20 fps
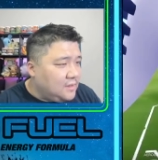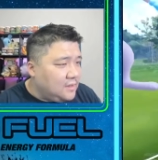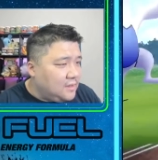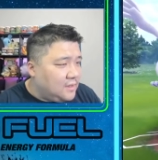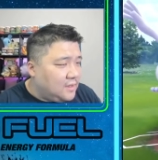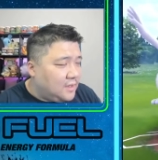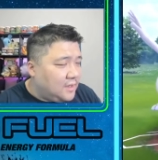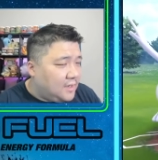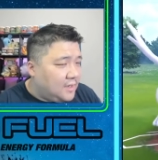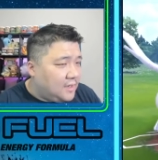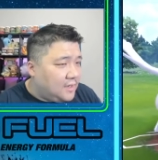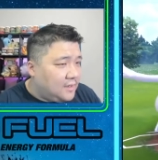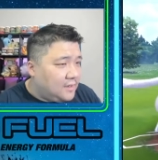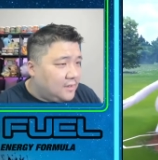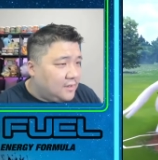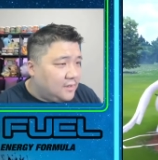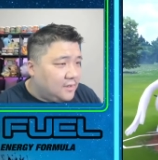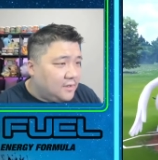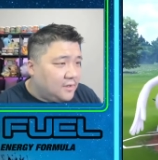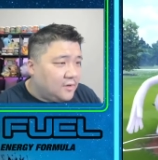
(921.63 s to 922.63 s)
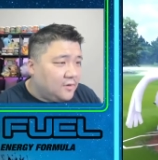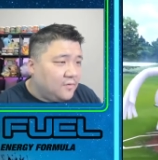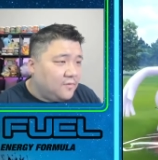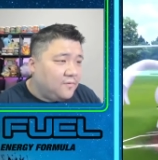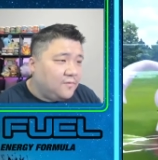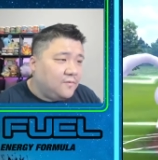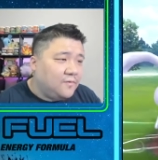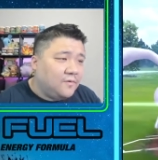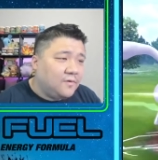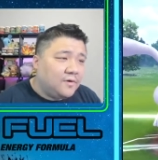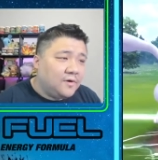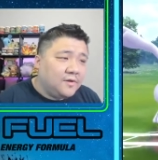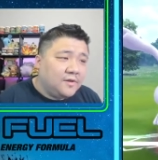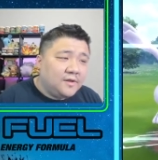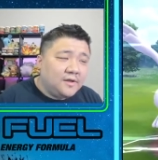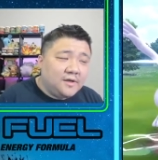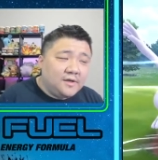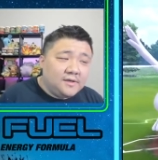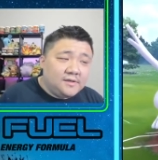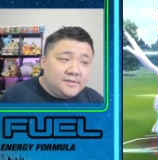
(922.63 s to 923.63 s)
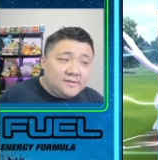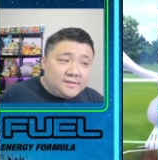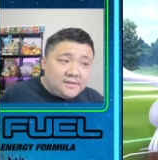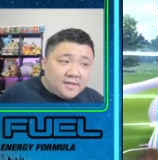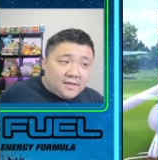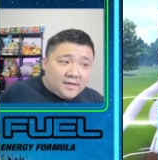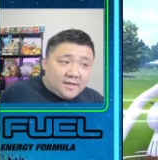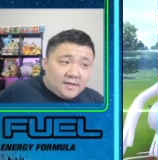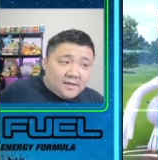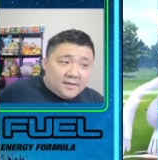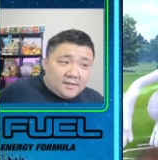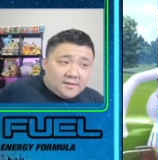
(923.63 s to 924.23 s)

And gonna go for the uh,